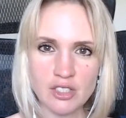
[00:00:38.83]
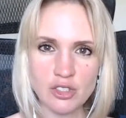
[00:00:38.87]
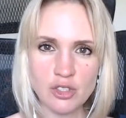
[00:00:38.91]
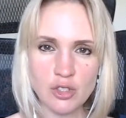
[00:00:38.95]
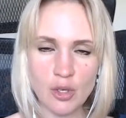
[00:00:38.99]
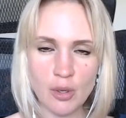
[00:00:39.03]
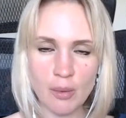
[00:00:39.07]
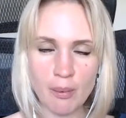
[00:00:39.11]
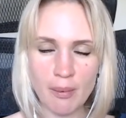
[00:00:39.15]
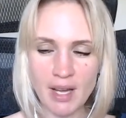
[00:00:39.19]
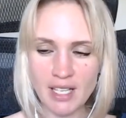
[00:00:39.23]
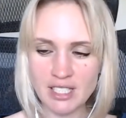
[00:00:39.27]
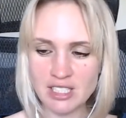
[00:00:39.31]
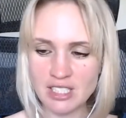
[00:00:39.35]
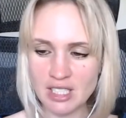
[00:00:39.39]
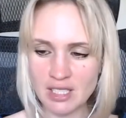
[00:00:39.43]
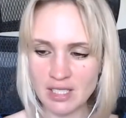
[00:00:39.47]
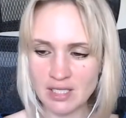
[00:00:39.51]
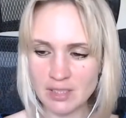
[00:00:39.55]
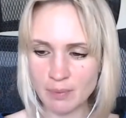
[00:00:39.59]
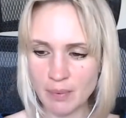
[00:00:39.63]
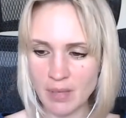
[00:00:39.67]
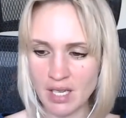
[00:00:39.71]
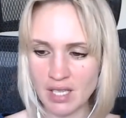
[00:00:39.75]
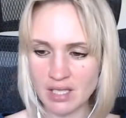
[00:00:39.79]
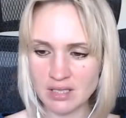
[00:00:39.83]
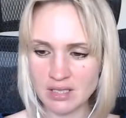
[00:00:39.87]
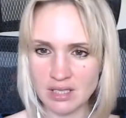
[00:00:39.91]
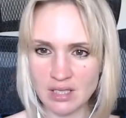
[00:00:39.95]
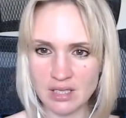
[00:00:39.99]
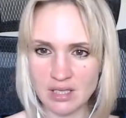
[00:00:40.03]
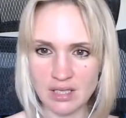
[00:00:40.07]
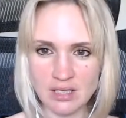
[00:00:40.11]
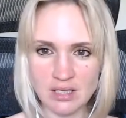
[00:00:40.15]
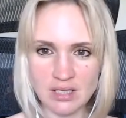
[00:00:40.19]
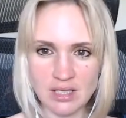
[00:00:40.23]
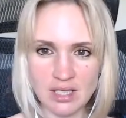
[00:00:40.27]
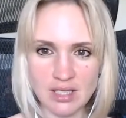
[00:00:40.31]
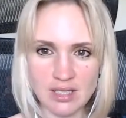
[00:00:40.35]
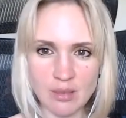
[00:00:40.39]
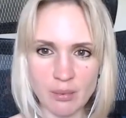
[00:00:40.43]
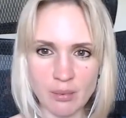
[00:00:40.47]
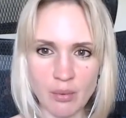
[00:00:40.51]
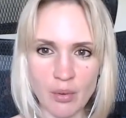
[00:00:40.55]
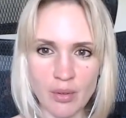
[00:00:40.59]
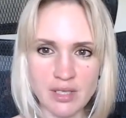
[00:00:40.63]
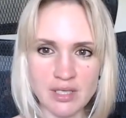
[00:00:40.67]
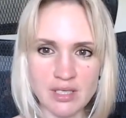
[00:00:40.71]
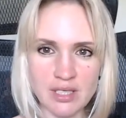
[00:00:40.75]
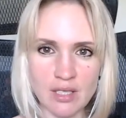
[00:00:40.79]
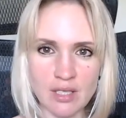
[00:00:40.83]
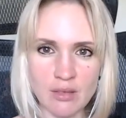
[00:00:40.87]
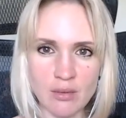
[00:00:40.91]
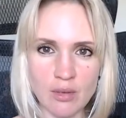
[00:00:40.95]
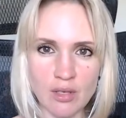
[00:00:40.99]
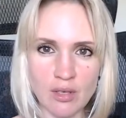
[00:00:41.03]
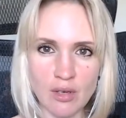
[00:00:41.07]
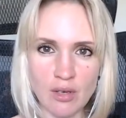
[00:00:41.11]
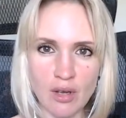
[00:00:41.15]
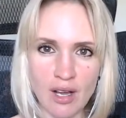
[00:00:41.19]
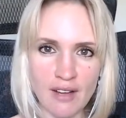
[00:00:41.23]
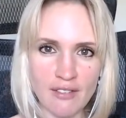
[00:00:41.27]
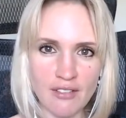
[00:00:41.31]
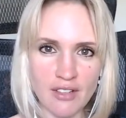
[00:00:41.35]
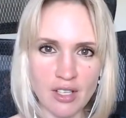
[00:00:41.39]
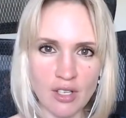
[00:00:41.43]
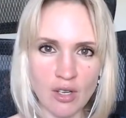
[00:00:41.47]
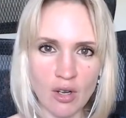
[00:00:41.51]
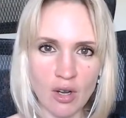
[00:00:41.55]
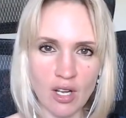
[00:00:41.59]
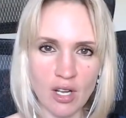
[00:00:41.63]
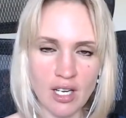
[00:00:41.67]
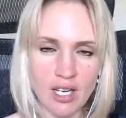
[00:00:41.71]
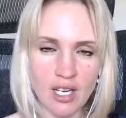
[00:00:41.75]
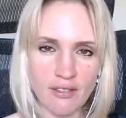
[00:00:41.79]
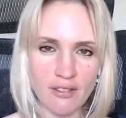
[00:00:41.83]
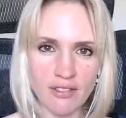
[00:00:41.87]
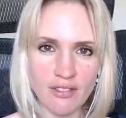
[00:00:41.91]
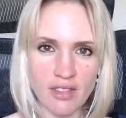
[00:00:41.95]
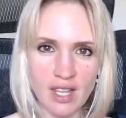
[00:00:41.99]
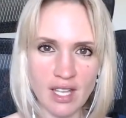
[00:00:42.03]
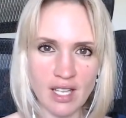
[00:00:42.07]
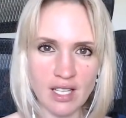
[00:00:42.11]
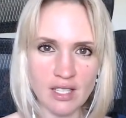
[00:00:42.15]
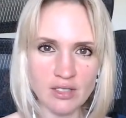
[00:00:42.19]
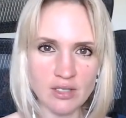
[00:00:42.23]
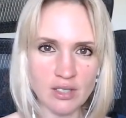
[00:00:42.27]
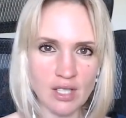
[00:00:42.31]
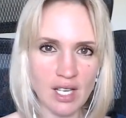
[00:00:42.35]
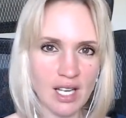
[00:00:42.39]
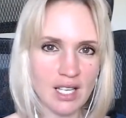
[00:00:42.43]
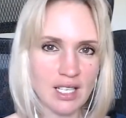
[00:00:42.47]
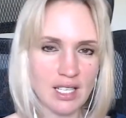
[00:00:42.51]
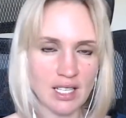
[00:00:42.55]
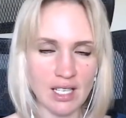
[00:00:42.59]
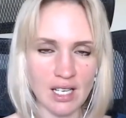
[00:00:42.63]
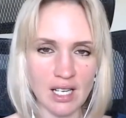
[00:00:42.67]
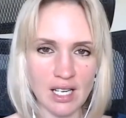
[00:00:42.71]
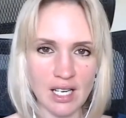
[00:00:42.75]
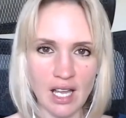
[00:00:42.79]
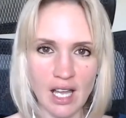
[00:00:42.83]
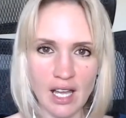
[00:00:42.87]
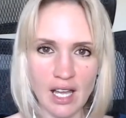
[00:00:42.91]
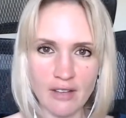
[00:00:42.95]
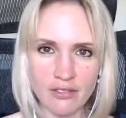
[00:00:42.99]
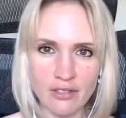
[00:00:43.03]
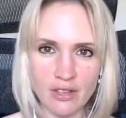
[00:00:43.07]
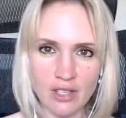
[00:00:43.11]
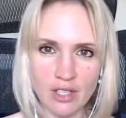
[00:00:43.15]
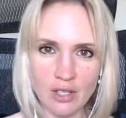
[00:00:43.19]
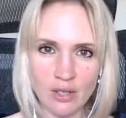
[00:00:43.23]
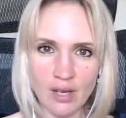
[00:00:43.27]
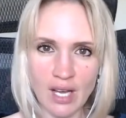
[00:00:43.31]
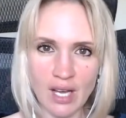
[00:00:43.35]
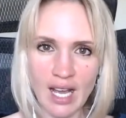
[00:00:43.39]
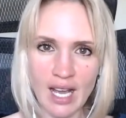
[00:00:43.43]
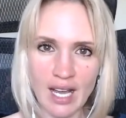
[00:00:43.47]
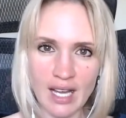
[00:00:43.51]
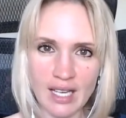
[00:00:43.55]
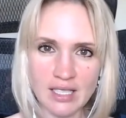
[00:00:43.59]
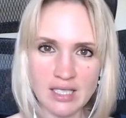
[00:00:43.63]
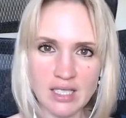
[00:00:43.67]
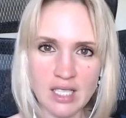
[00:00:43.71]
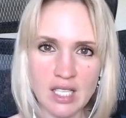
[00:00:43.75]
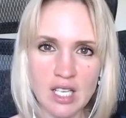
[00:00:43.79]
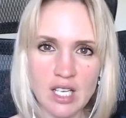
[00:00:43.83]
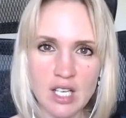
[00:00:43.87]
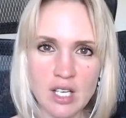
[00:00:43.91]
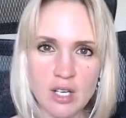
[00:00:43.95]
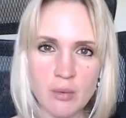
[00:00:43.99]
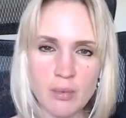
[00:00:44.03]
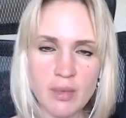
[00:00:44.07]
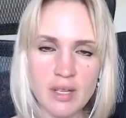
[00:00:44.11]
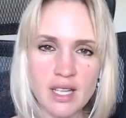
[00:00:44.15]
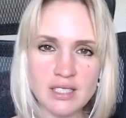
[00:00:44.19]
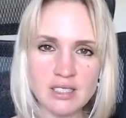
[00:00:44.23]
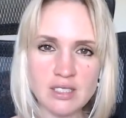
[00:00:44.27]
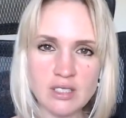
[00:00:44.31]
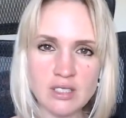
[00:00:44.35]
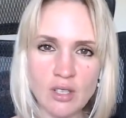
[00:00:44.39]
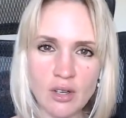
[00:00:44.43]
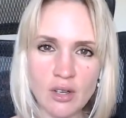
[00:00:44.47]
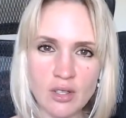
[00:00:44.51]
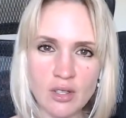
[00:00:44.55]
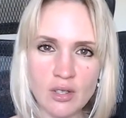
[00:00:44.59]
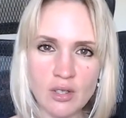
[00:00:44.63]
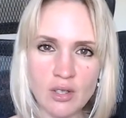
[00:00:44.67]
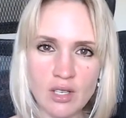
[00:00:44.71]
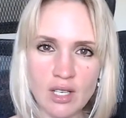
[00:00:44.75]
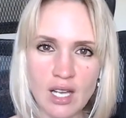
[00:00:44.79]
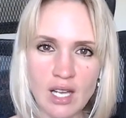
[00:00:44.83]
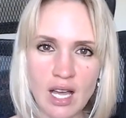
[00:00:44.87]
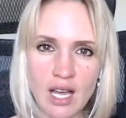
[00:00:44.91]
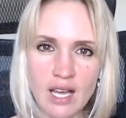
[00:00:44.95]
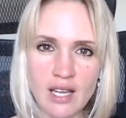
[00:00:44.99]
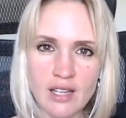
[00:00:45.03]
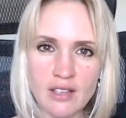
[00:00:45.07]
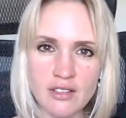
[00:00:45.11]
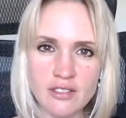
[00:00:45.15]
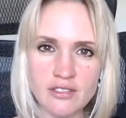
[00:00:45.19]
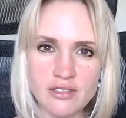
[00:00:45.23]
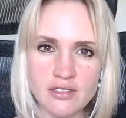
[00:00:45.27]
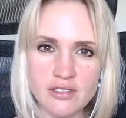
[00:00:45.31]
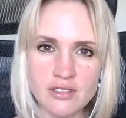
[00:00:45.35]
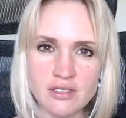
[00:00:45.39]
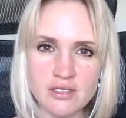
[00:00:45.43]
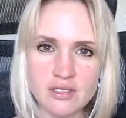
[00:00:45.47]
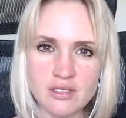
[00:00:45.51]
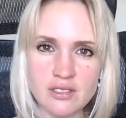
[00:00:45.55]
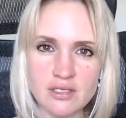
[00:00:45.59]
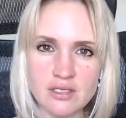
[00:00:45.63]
So you imagine this person that's disappointed with not having got enough things or hadn't a life that you had, but that's not your life.